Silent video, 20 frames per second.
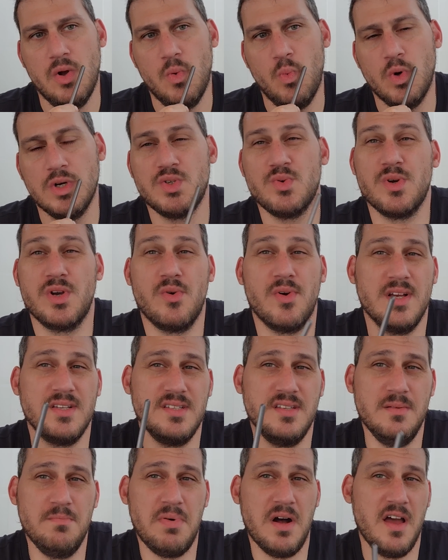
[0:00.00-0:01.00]
was
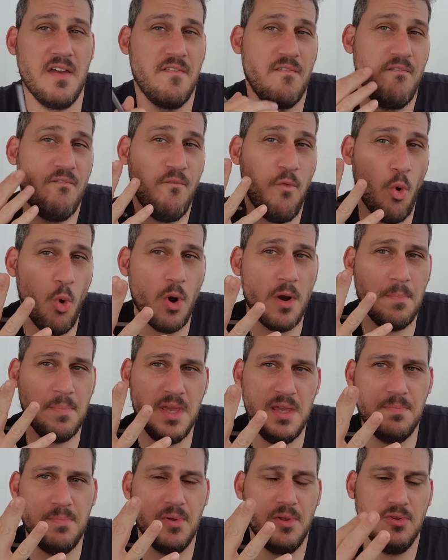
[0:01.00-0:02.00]
requested by 4
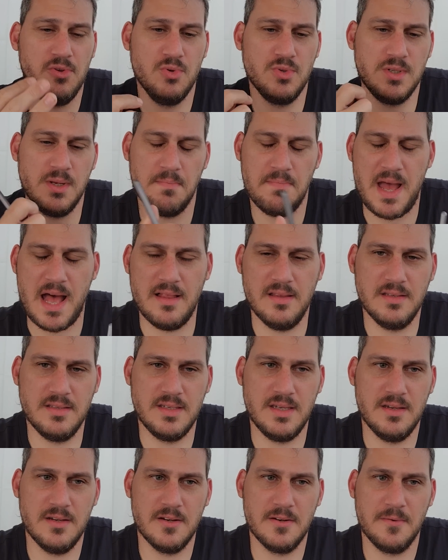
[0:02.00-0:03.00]
people using
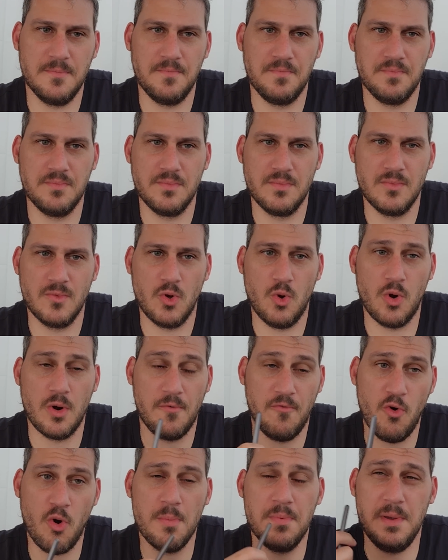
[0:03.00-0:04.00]
Palantir, or
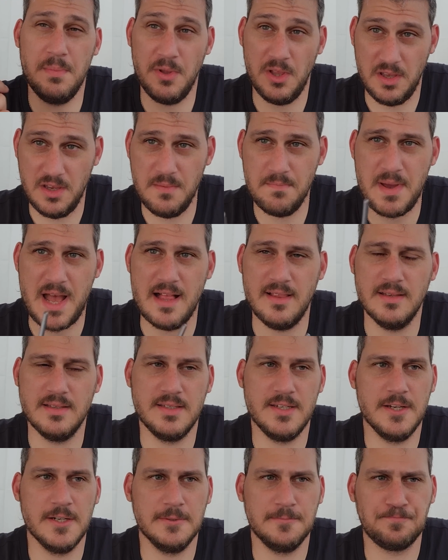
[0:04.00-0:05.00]
4 people in
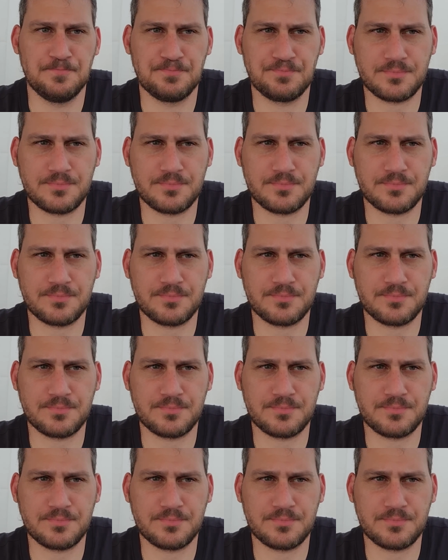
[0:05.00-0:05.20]
Palantir.